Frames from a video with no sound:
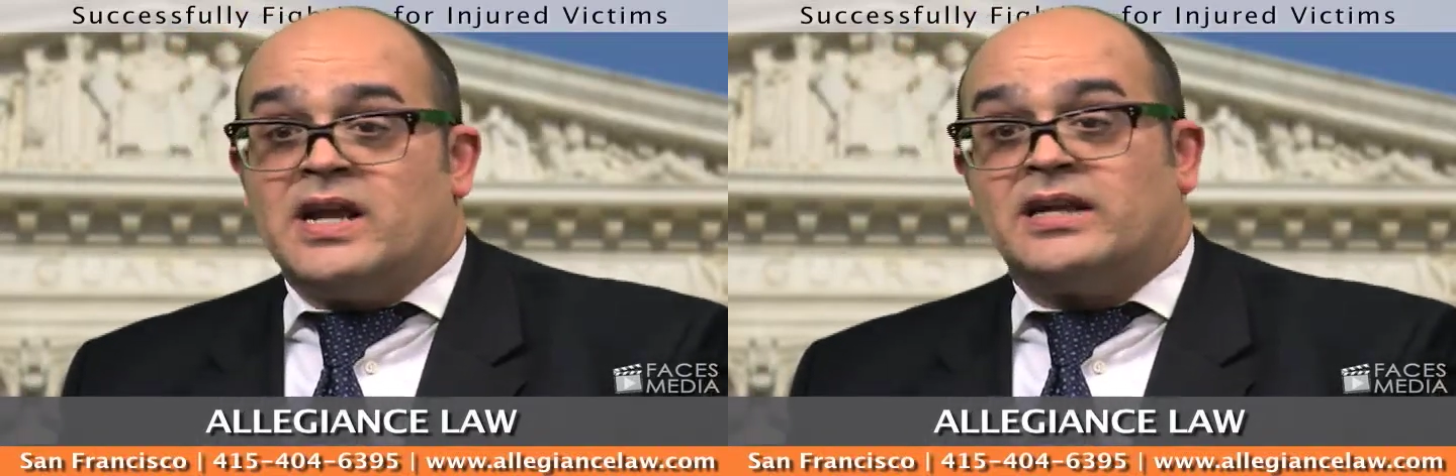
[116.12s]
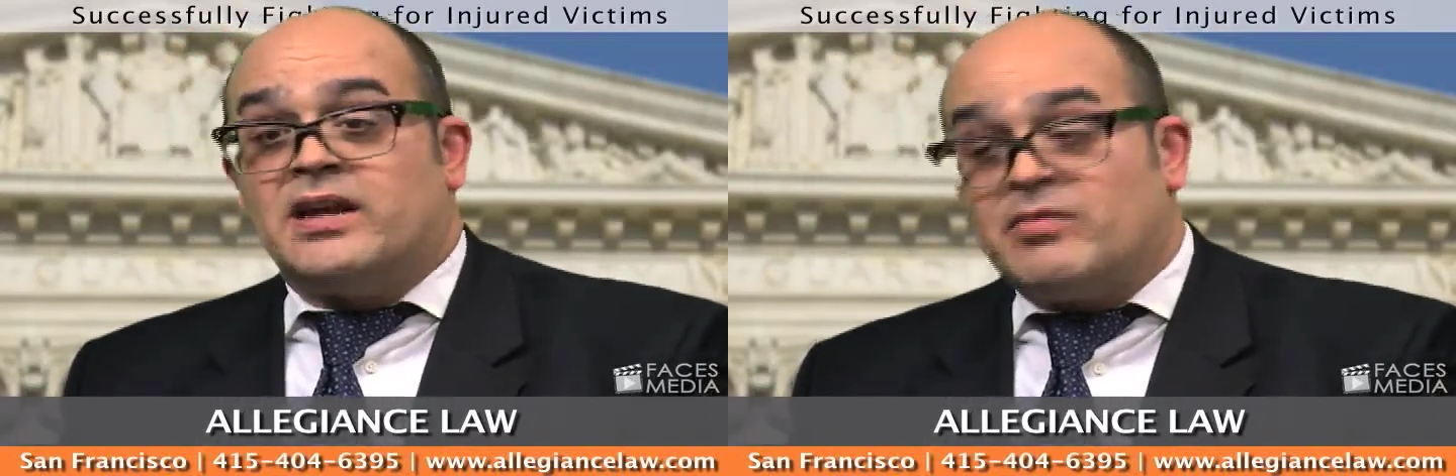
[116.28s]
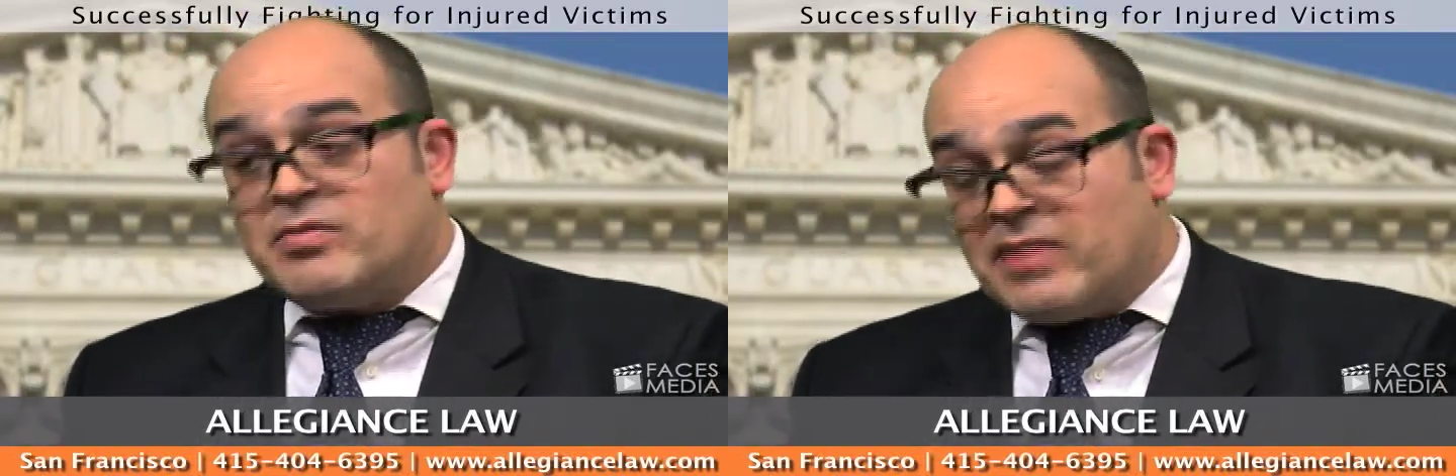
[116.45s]
and
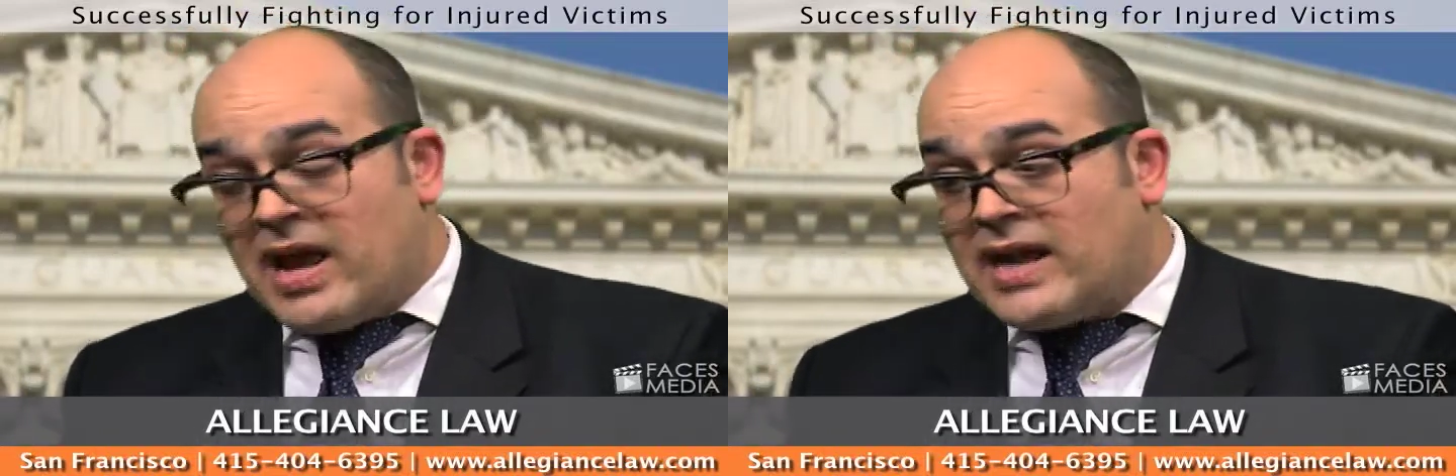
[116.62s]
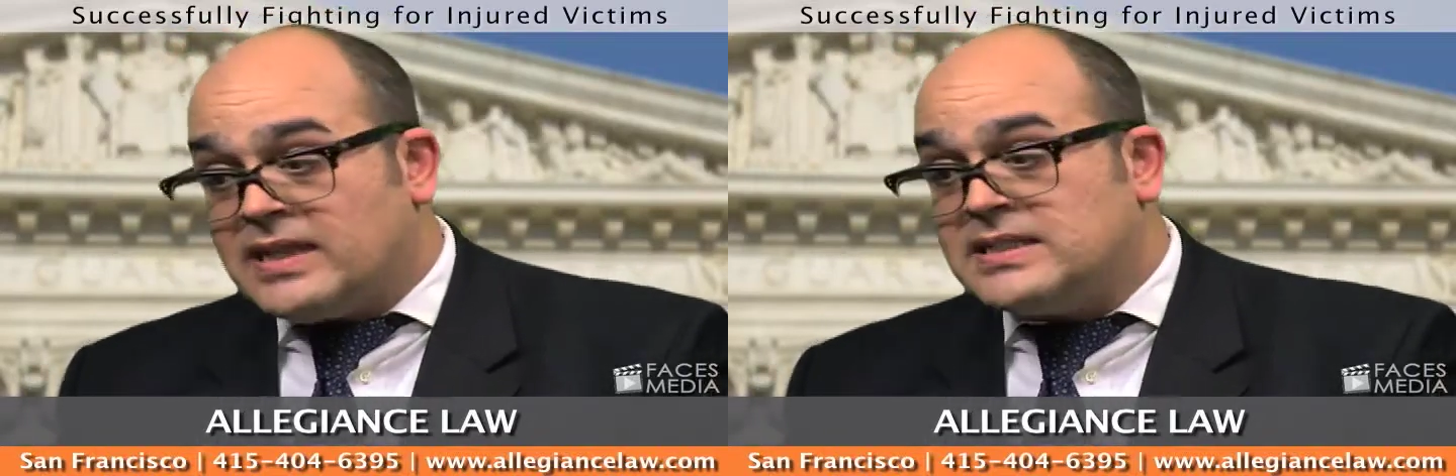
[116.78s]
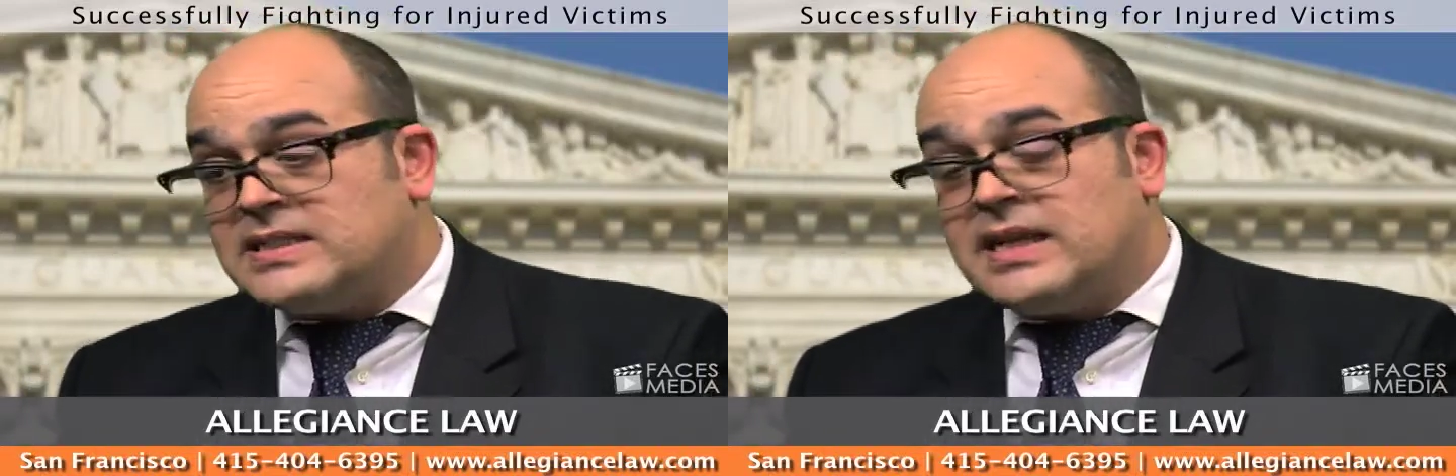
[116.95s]
coming
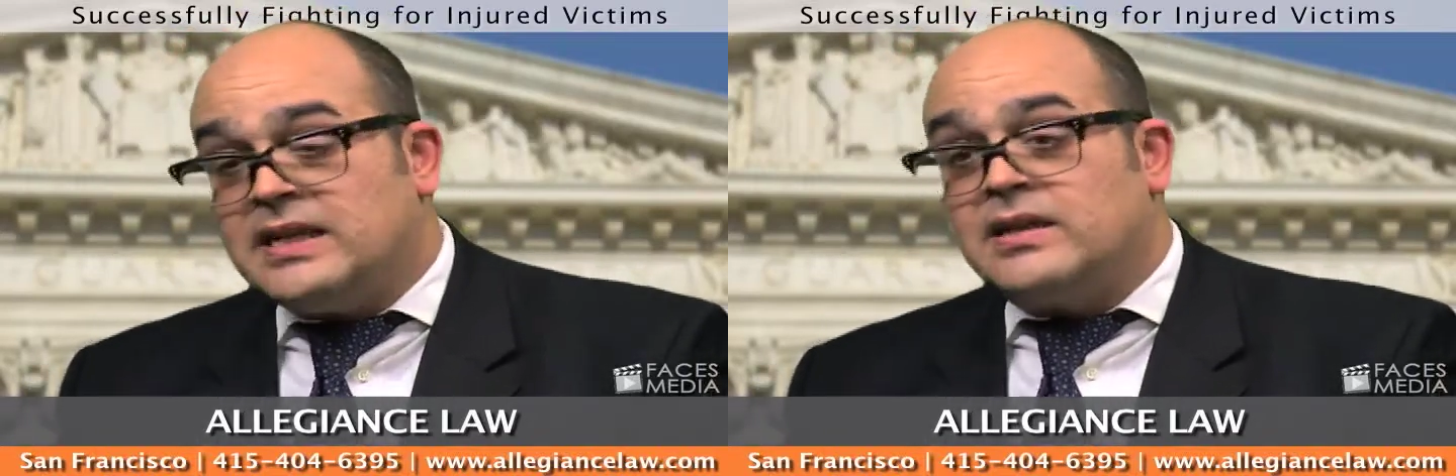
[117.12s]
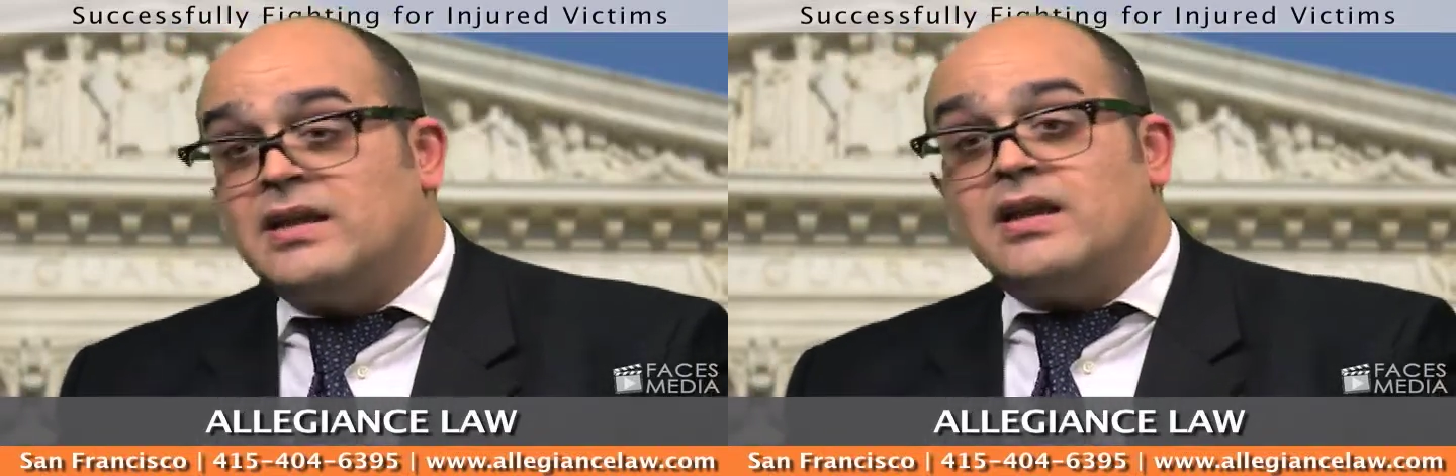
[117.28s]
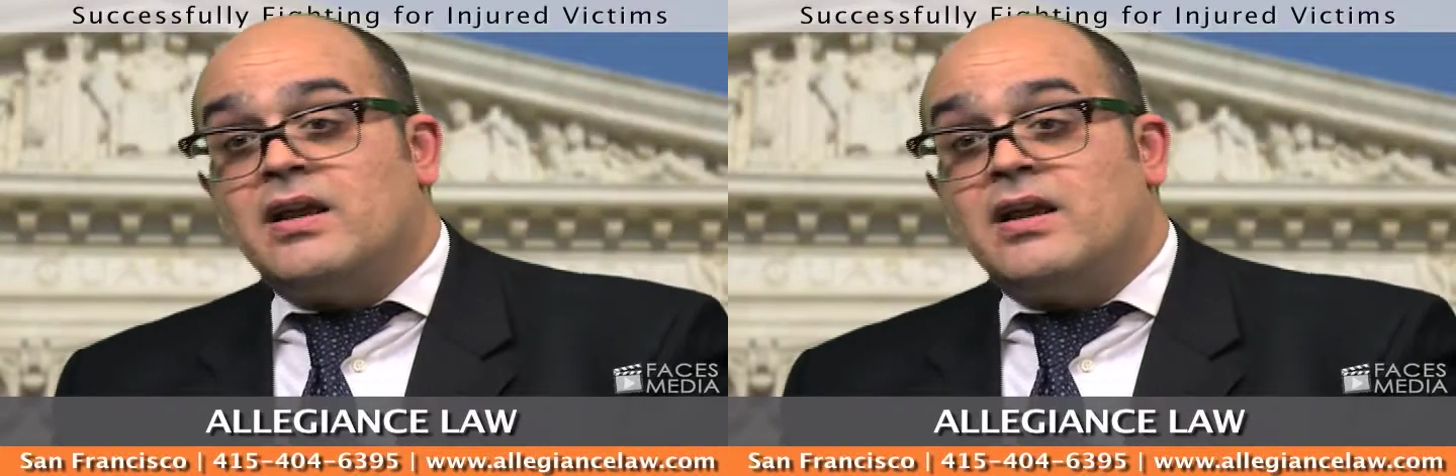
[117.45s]
back and saying,